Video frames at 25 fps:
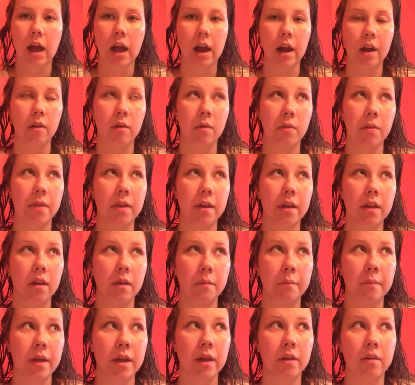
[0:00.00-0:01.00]
I don't think
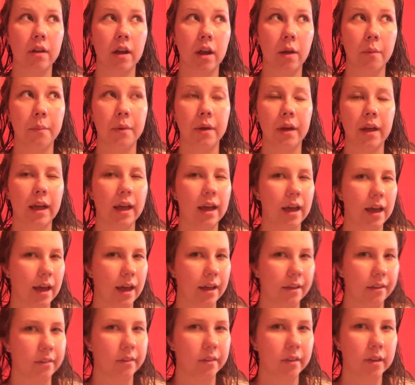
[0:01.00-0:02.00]
my grandpa
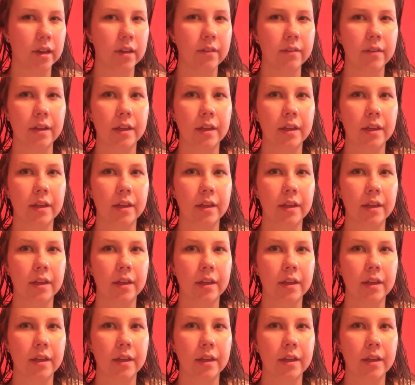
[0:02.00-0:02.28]
has to leave.